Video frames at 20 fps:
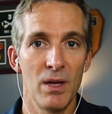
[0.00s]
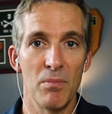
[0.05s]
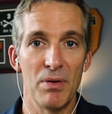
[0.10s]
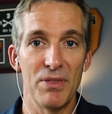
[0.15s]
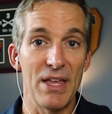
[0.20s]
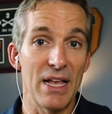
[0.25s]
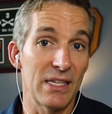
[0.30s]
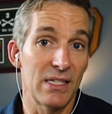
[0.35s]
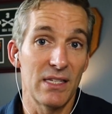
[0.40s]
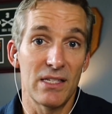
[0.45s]

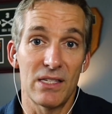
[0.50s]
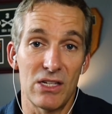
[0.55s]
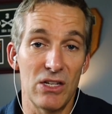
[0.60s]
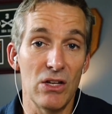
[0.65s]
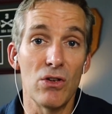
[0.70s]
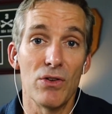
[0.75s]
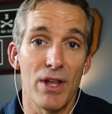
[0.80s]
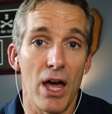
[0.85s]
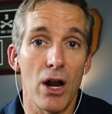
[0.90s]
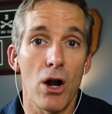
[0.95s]
But that's
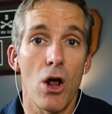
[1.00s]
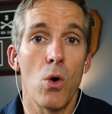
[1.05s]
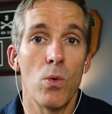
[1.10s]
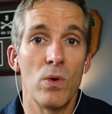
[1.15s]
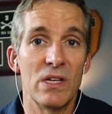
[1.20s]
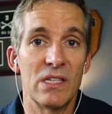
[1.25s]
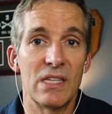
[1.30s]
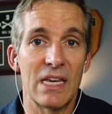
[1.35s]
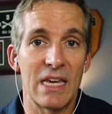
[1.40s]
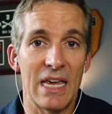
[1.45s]
still not
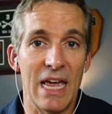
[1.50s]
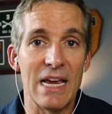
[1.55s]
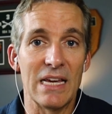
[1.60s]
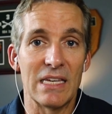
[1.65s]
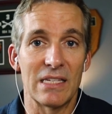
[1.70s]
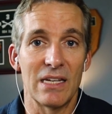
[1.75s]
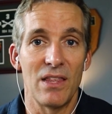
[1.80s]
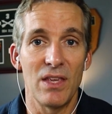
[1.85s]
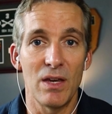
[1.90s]
always the case.